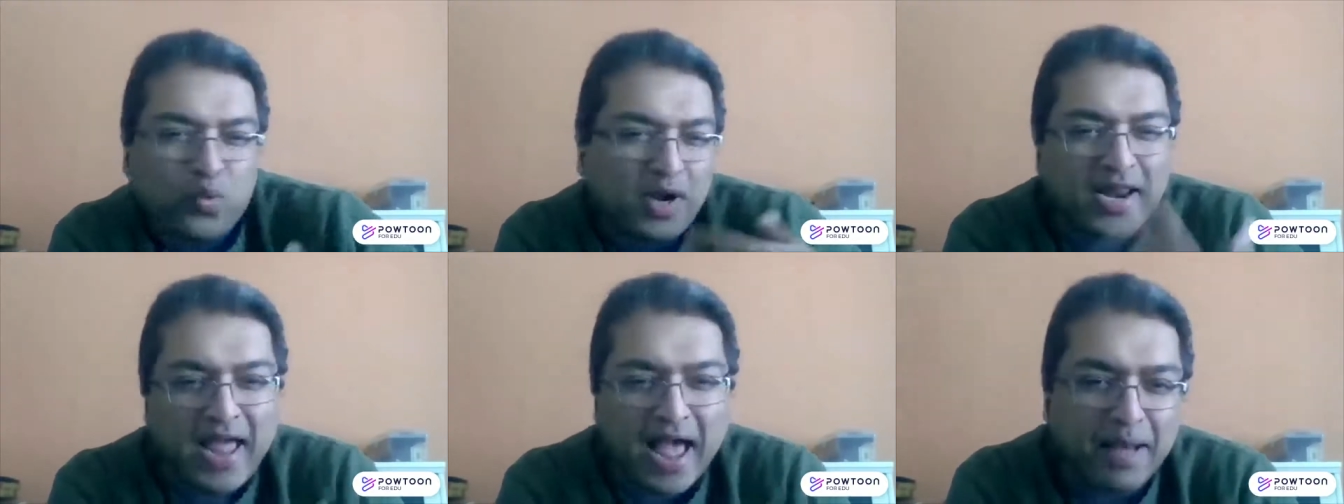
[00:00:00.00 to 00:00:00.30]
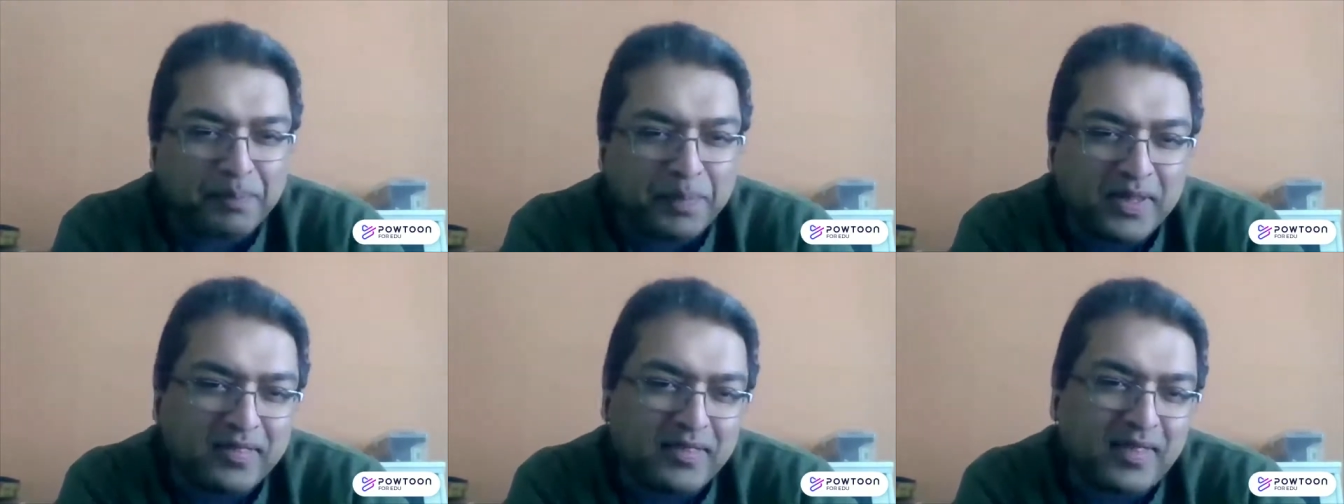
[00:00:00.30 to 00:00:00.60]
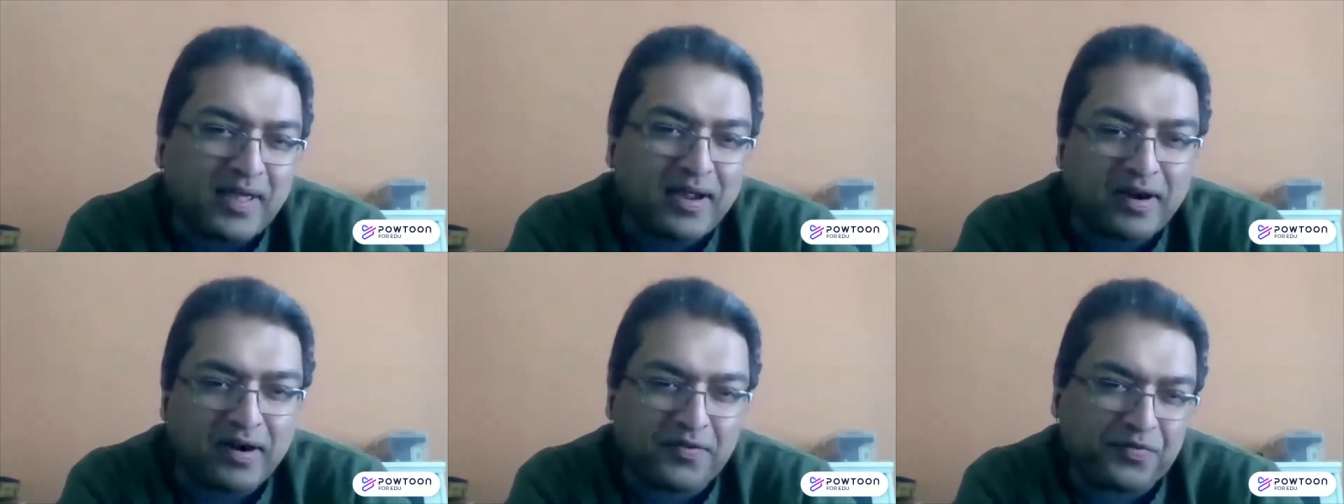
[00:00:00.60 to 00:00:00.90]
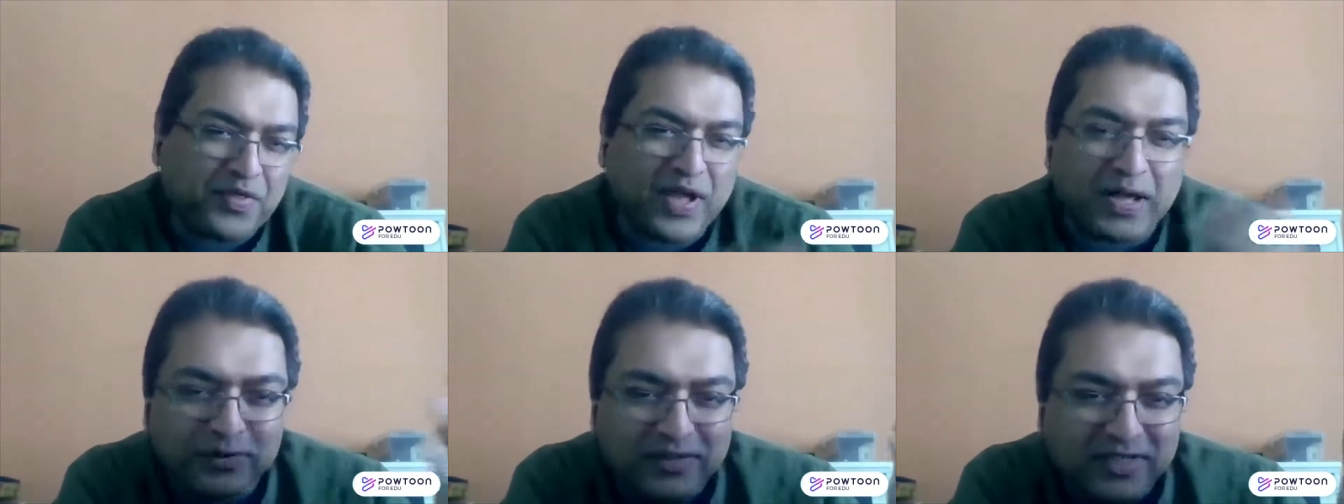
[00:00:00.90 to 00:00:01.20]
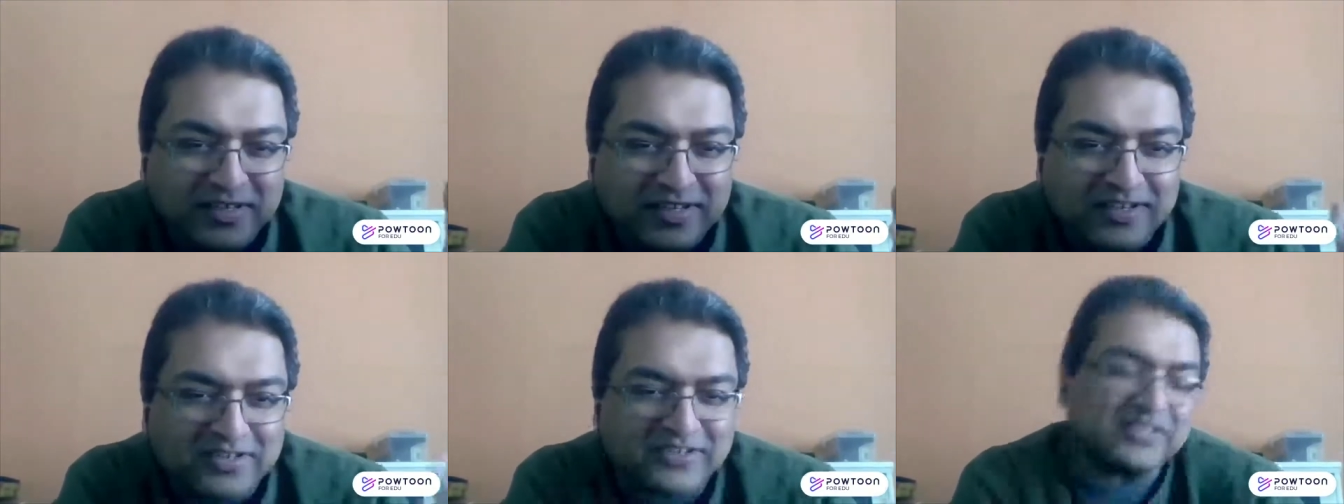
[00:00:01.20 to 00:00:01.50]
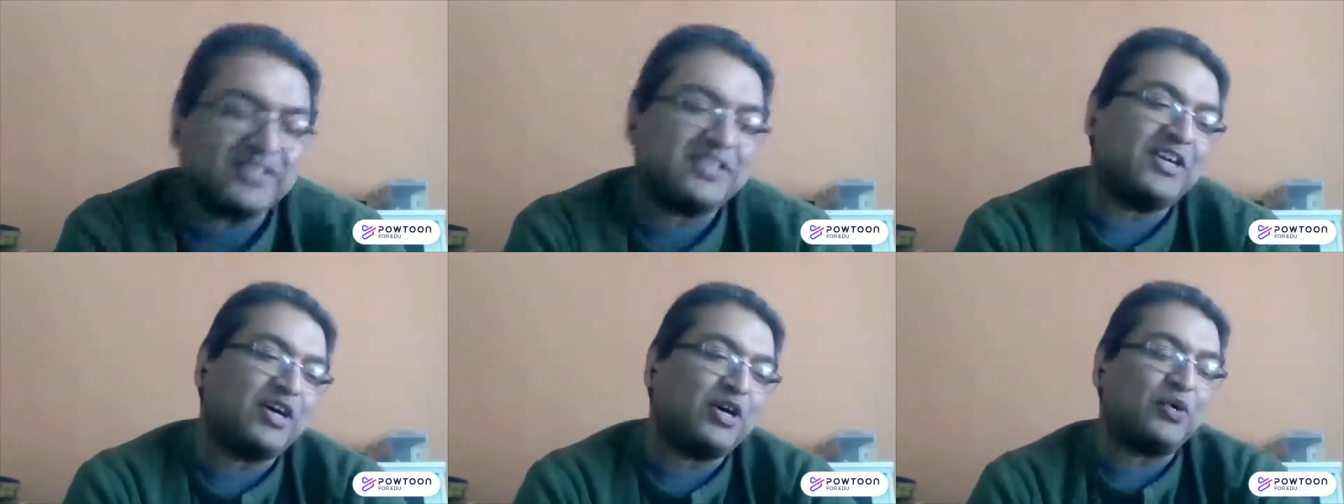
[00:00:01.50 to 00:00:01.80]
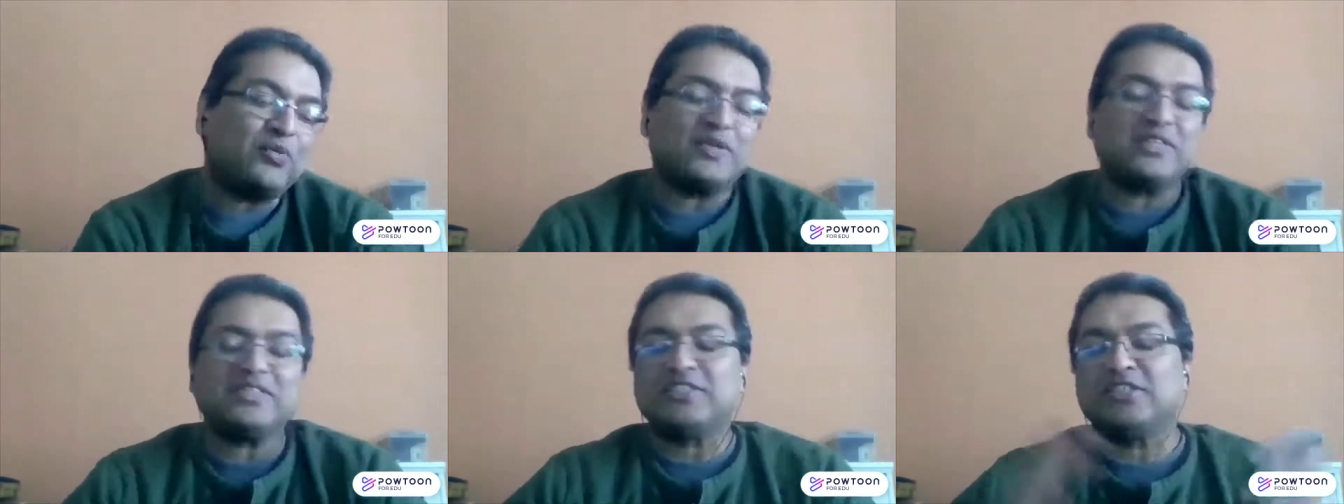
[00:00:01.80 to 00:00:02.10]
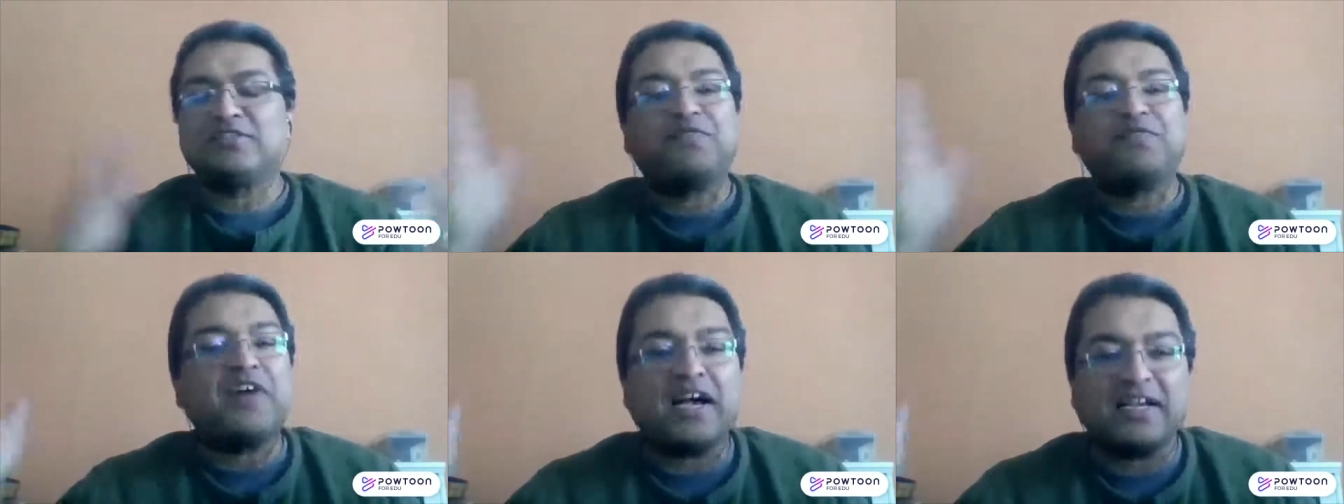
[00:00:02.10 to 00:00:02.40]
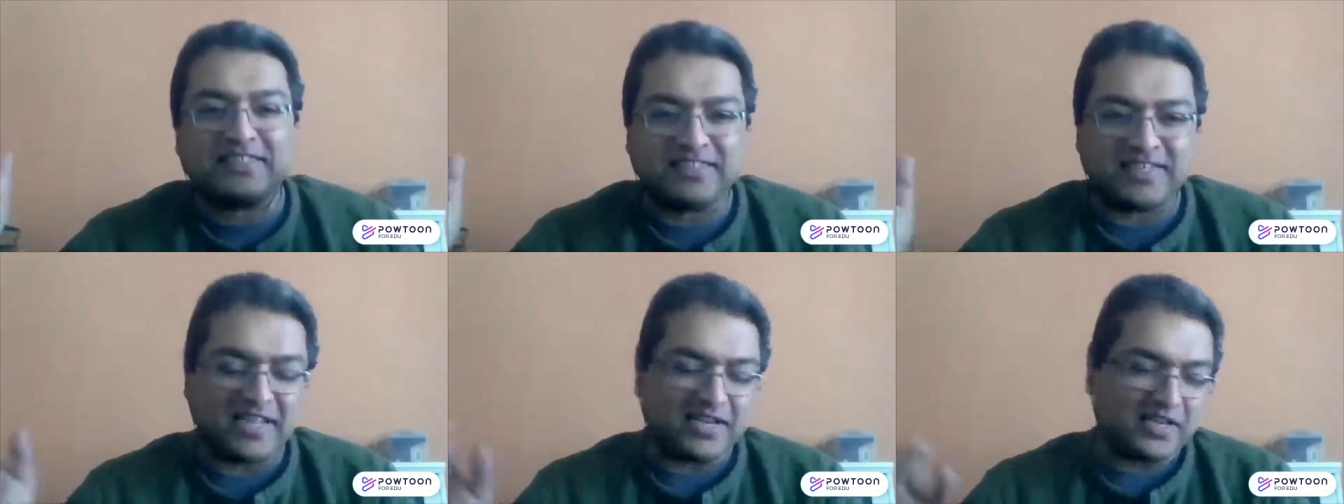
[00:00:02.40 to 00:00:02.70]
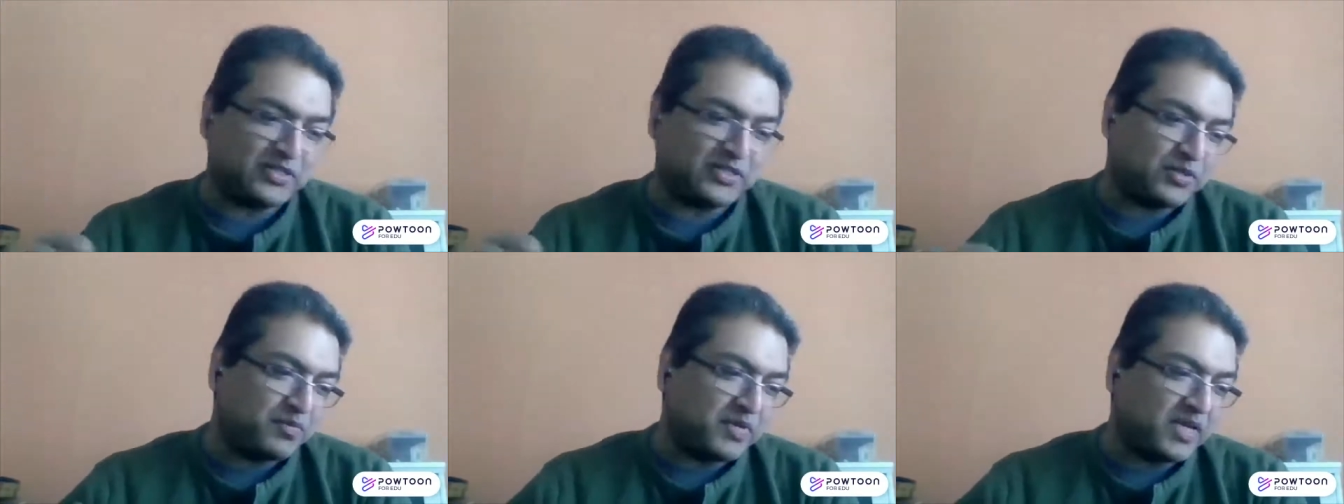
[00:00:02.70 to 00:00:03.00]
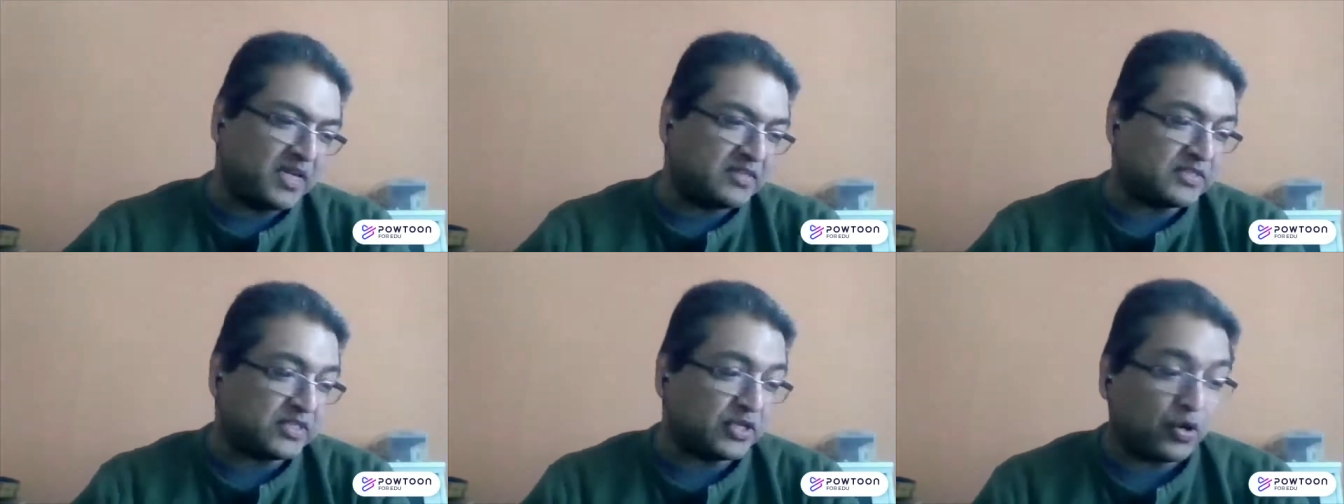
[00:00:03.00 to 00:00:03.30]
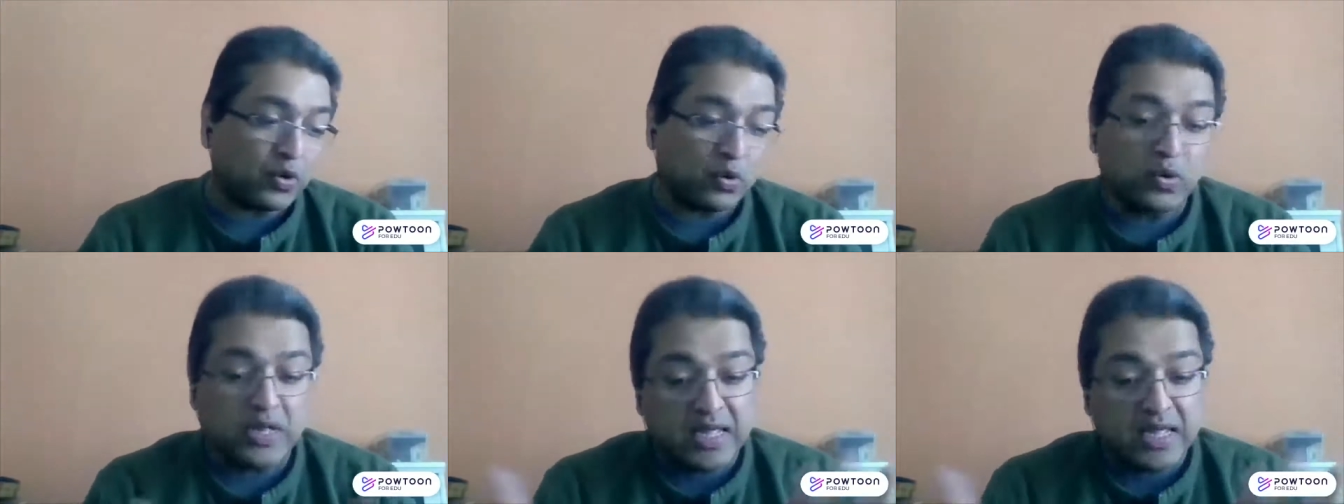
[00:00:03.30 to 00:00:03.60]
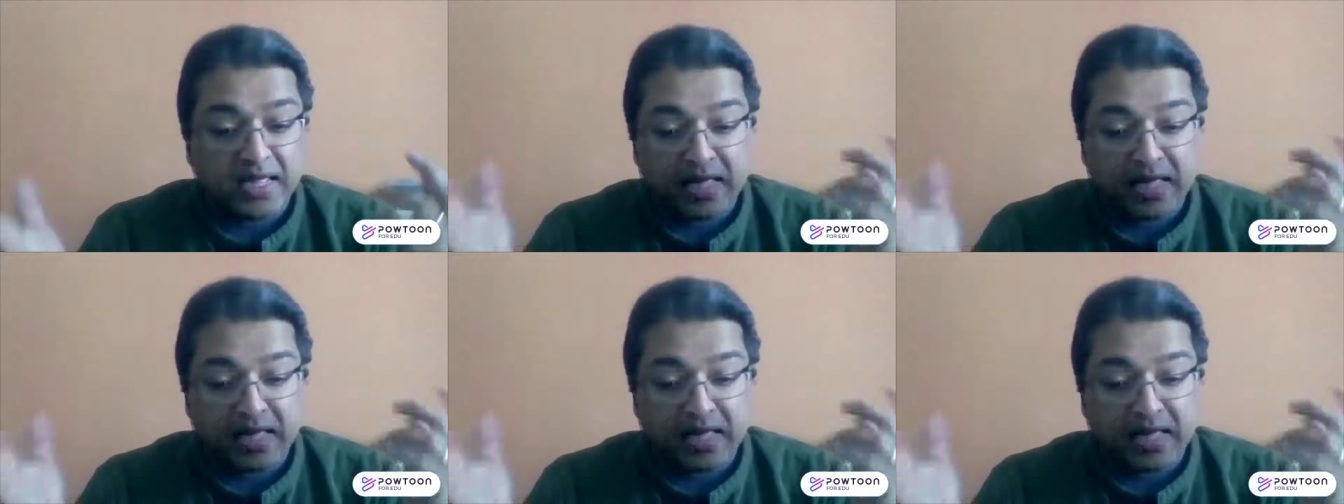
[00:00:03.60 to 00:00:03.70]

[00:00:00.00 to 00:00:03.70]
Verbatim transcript: what happened there a thousand years ago was just fascinating to me and so